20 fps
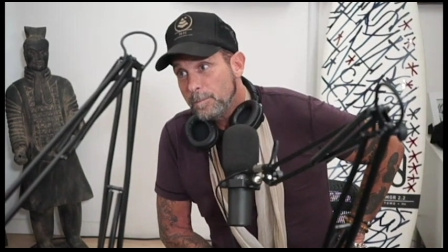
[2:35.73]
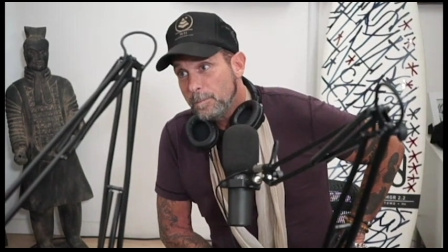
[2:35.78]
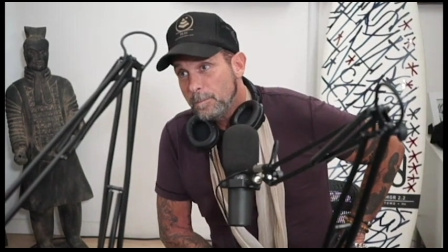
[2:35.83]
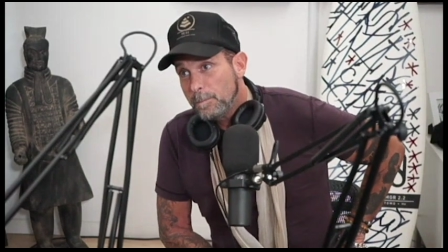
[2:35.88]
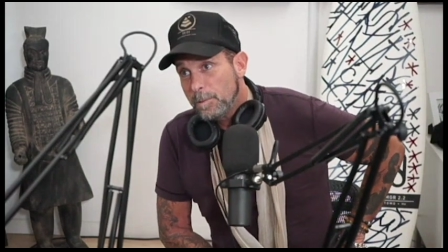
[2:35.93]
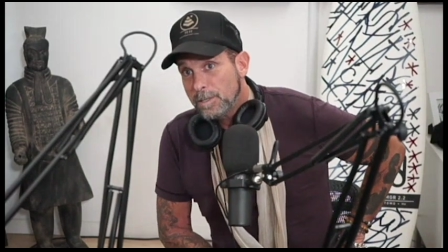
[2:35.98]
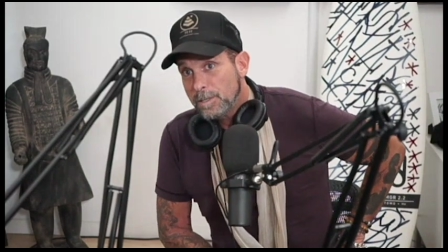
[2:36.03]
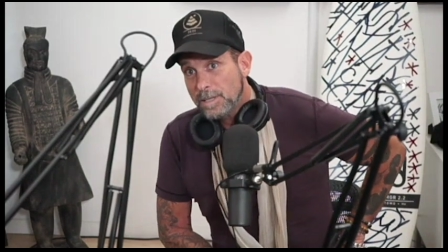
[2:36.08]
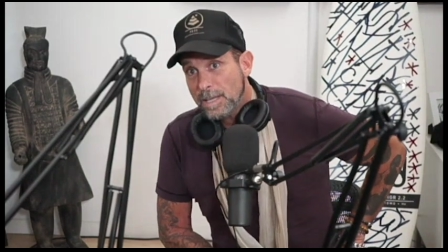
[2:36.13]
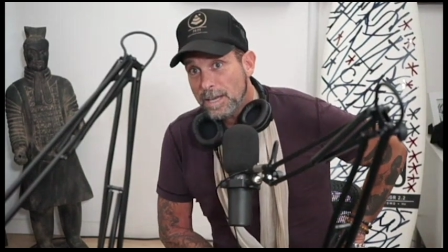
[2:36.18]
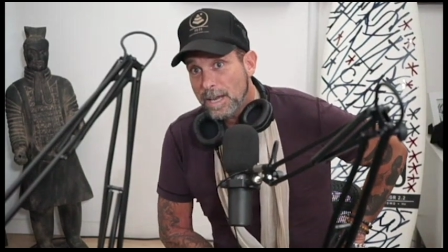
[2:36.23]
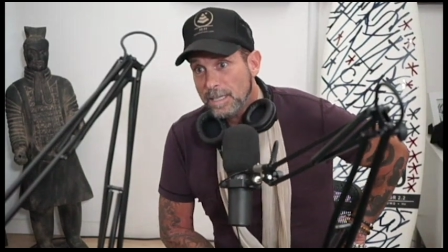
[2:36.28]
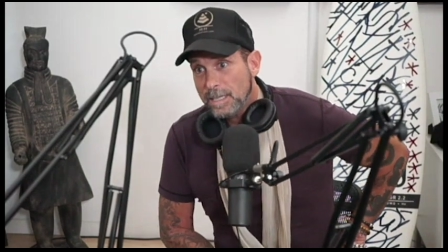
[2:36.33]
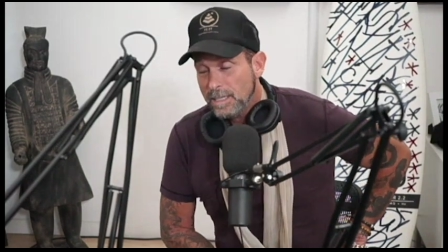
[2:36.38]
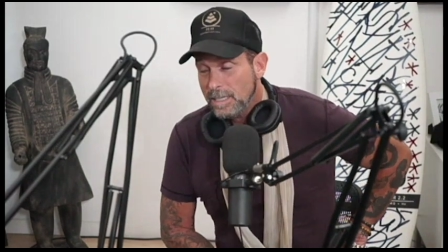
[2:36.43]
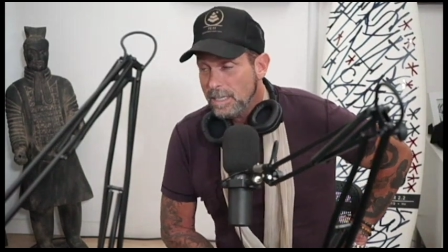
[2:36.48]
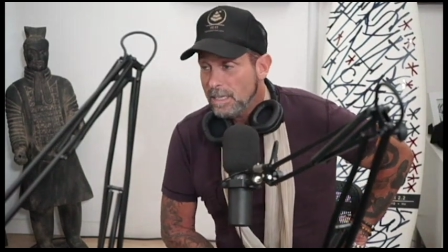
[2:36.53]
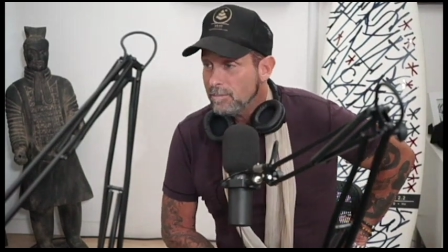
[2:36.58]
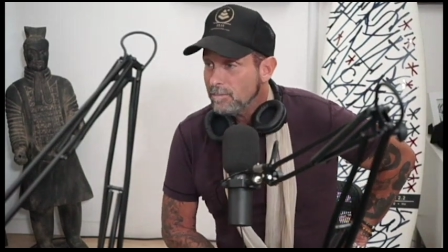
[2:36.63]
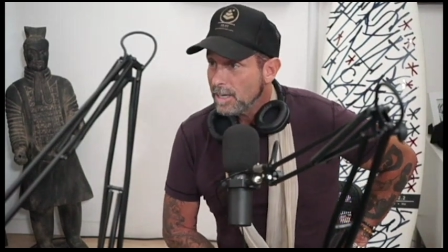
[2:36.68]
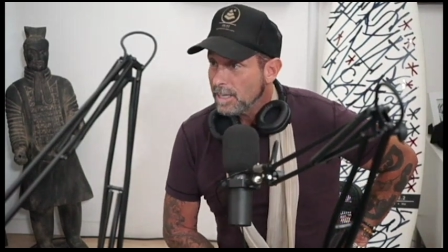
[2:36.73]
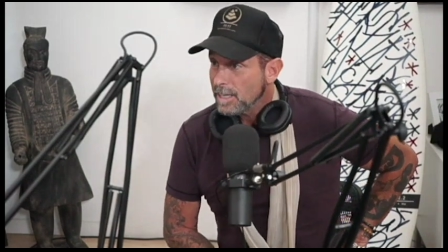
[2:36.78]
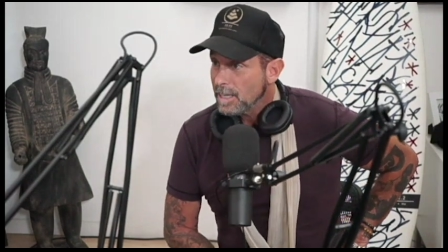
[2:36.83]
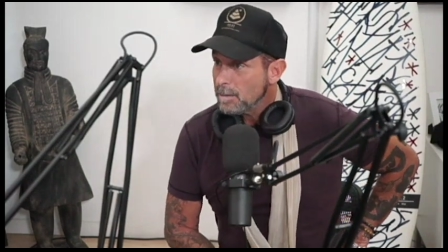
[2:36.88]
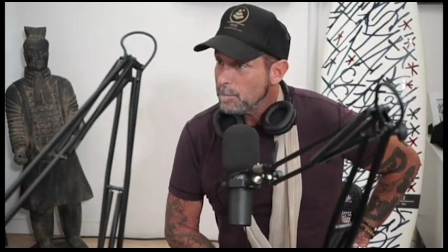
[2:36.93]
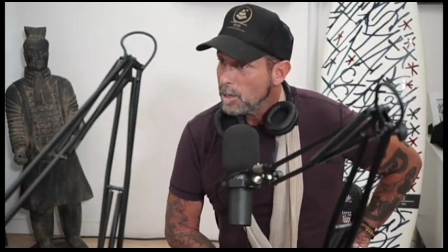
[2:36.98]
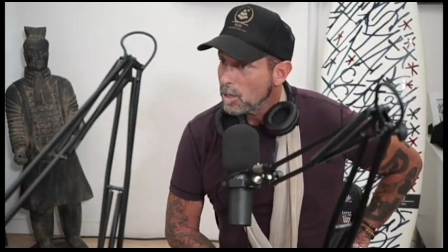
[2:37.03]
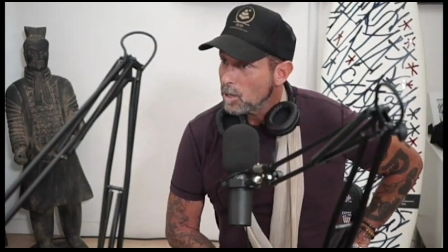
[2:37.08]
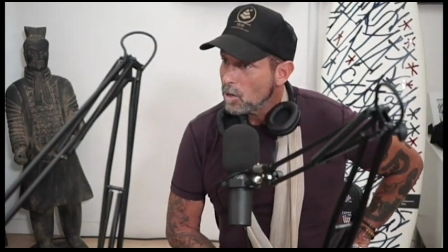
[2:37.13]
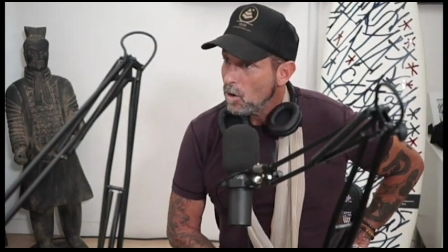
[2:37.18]
but then I leave and I get in
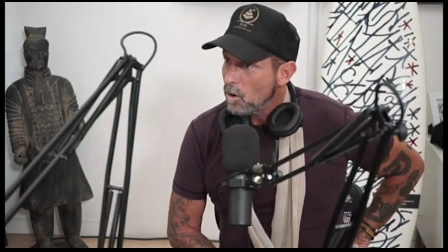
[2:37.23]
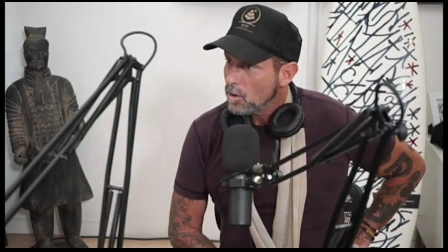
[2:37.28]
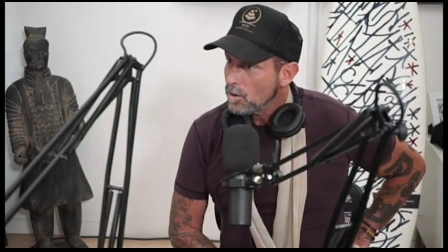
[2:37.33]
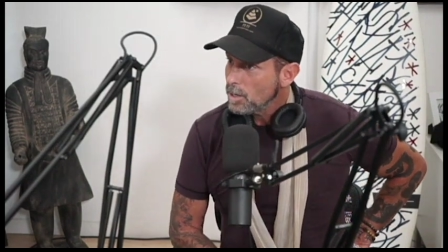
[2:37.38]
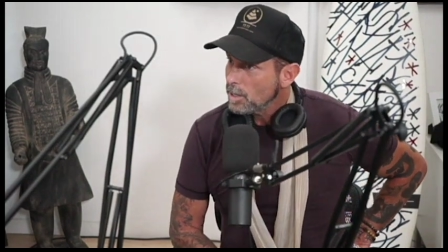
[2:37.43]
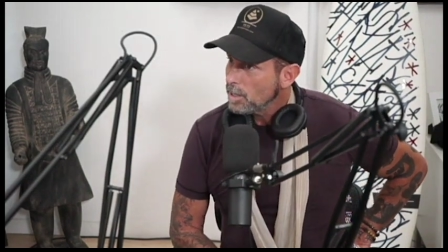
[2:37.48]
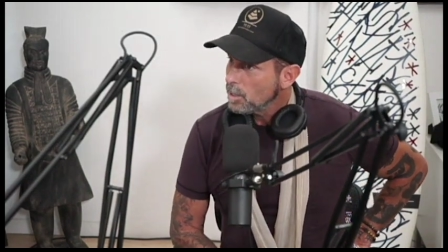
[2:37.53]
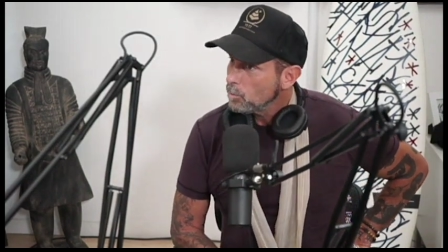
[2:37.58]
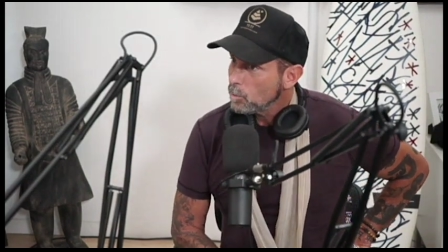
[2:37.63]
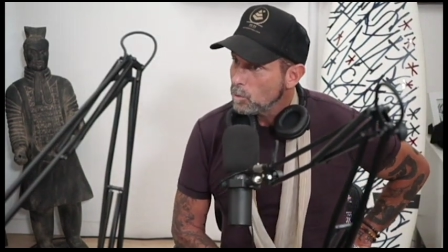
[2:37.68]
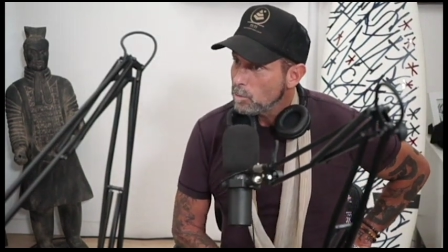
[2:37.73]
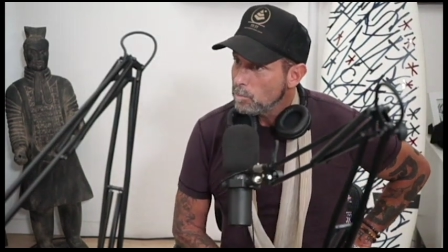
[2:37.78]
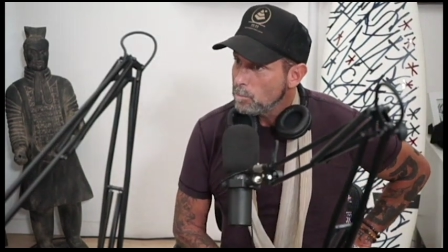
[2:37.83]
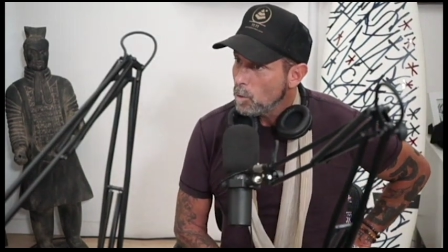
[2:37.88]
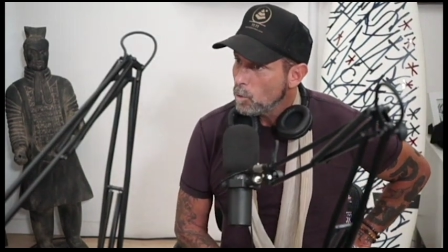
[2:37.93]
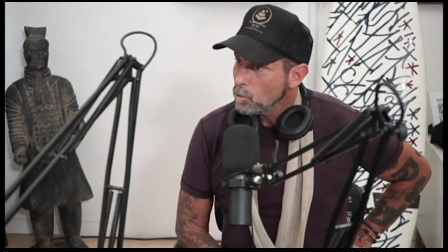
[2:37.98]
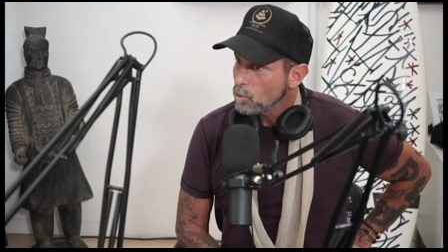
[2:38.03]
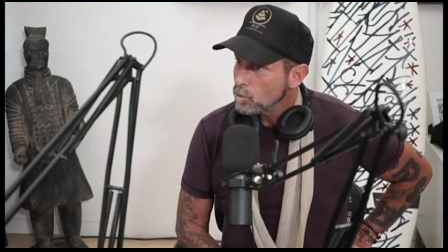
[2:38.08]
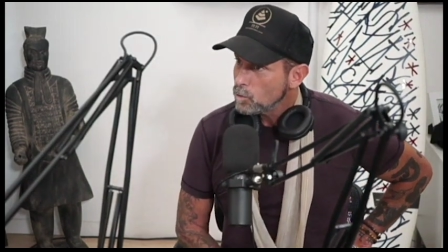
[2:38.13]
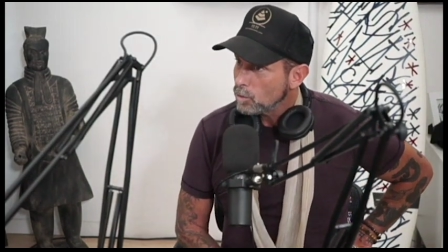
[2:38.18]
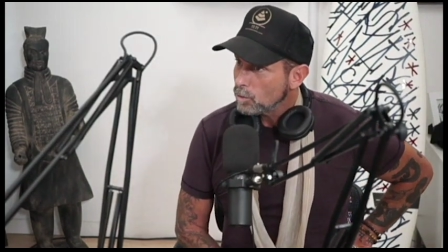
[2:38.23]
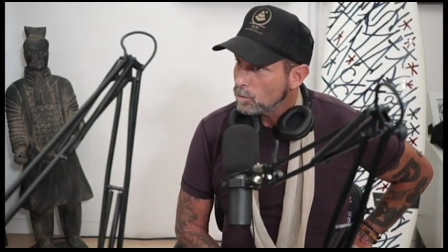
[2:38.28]
my car and I get real emotional.